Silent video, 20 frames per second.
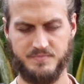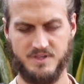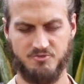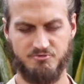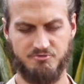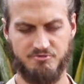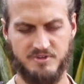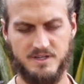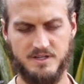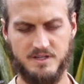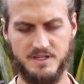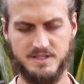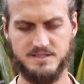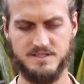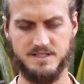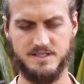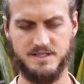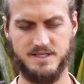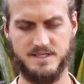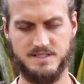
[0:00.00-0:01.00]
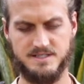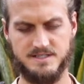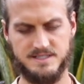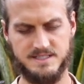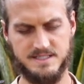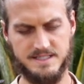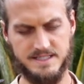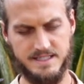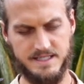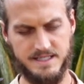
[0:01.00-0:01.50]
Feel into this.
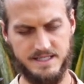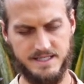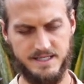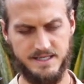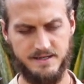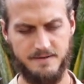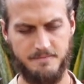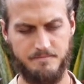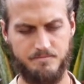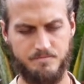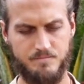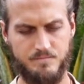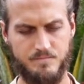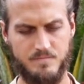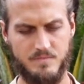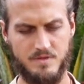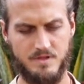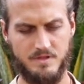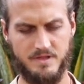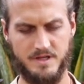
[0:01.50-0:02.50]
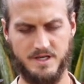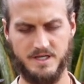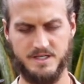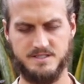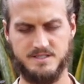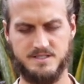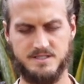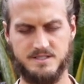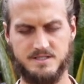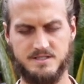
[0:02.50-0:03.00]
See
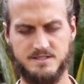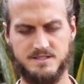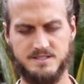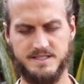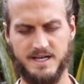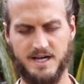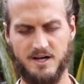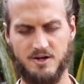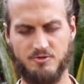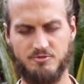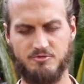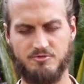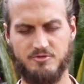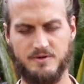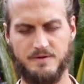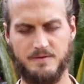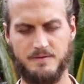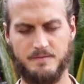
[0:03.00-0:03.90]
this self.